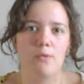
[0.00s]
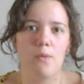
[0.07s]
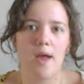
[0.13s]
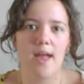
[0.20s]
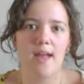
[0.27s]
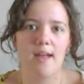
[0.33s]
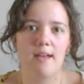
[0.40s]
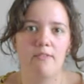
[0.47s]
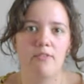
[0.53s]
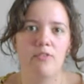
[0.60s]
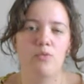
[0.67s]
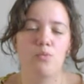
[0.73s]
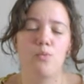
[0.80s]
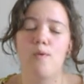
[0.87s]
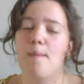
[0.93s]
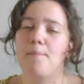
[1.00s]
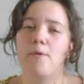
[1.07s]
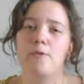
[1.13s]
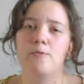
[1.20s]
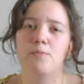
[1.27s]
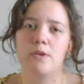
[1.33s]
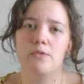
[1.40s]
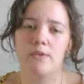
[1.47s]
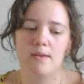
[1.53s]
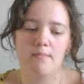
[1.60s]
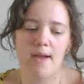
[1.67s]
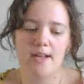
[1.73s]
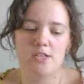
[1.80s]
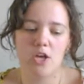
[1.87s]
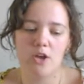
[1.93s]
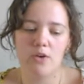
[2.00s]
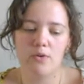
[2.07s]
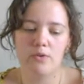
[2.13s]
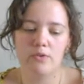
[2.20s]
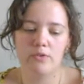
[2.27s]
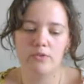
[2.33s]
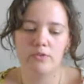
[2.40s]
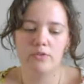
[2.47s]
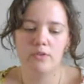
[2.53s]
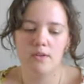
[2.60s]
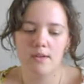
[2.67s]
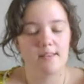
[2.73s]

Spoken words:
the waves rippled between my toes,